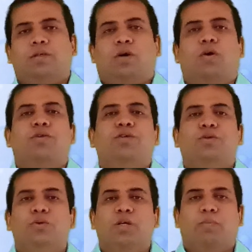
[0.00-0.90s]
on this
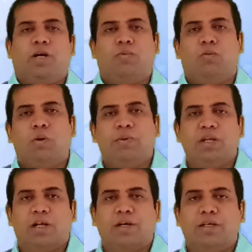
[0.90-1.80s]
unique platform of
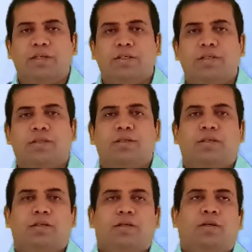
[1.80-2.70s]
e-learning.
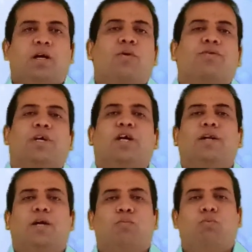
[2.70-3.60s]
Our second
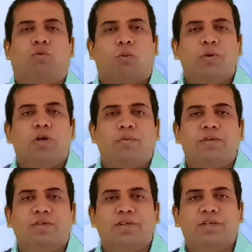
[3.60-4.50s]
topic of
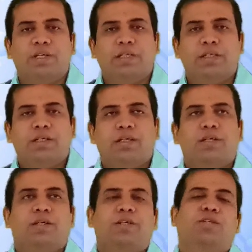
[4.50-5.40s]
discussion
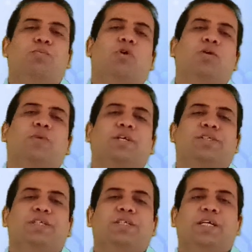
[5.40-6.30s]
is polymerase
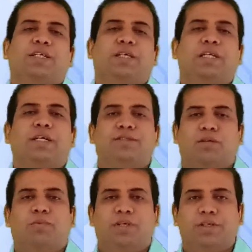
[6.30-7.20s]
chain reaction and its
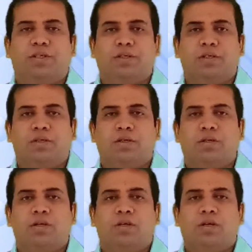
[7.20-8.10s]
application.
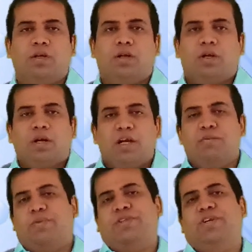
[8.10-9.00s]

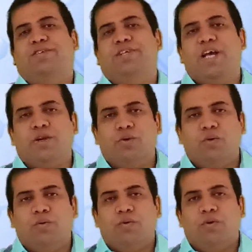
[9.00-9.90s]
In present
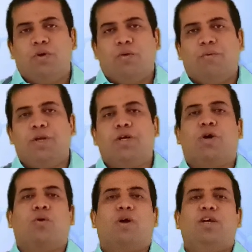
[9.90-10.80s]
scenario, when
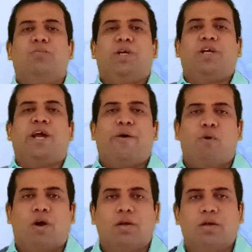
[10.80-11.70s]
corona is making havoc,